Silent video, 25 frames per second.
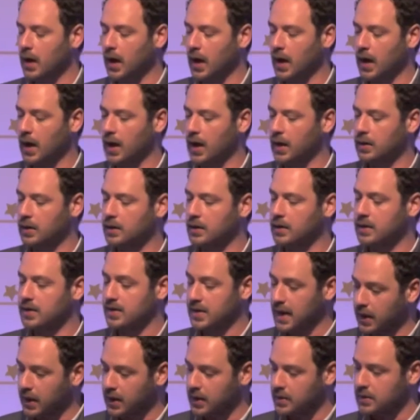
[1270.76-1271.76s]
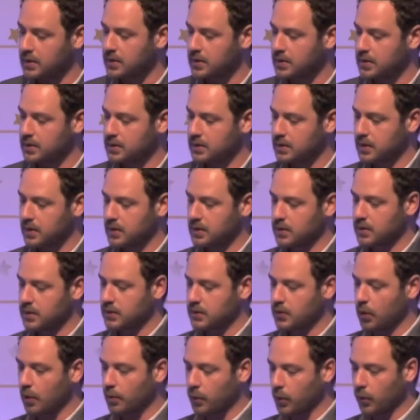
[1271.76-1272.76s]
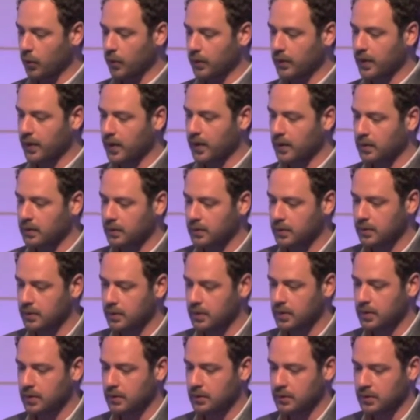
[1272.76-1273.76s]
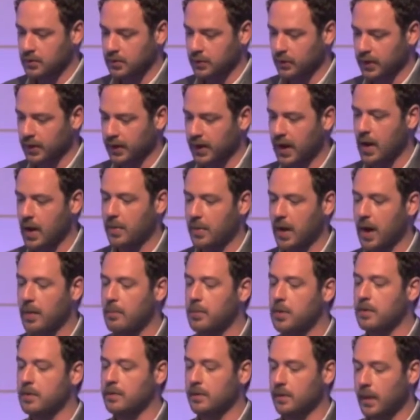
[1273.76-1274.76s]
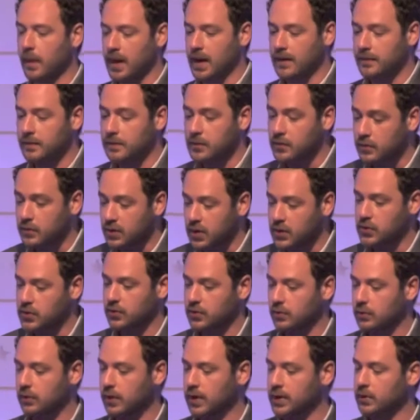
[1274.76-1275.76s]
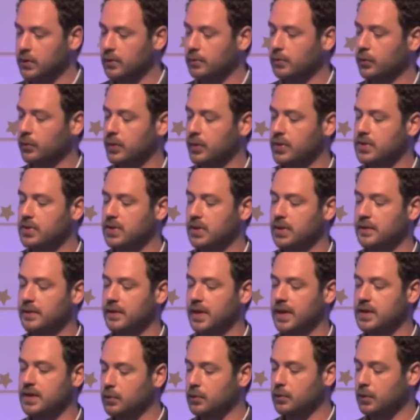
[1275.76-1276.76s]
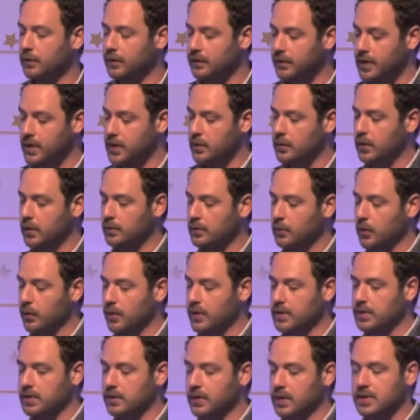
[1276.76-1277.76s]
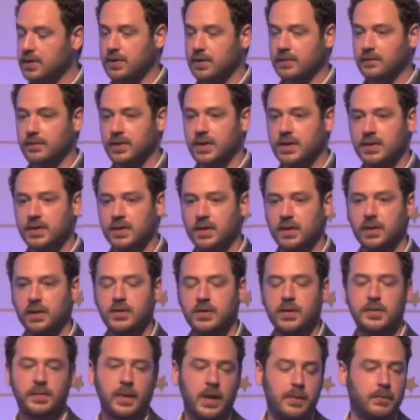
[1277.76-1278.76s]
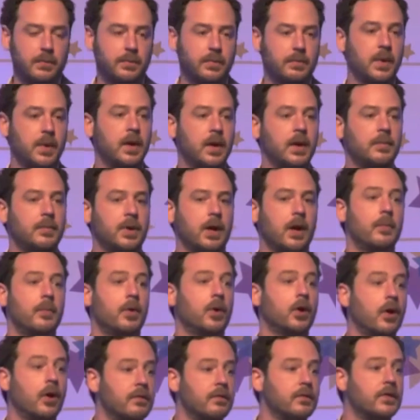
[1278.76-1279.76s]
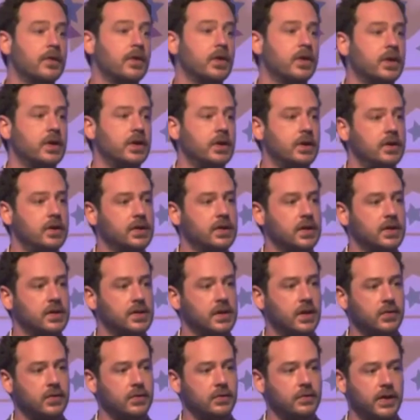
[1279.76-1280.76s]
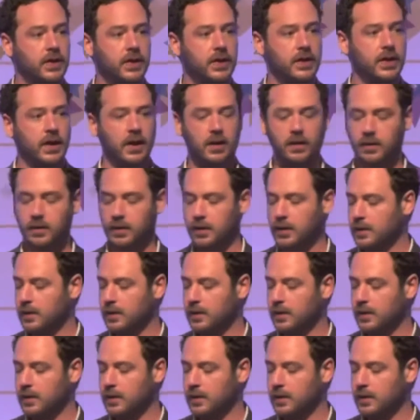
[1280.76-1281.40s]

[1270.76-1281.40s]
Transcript: The second top author was talking here about move away from traditional annual employee survey to more frequent, more interactive research as people become more confident in using social media.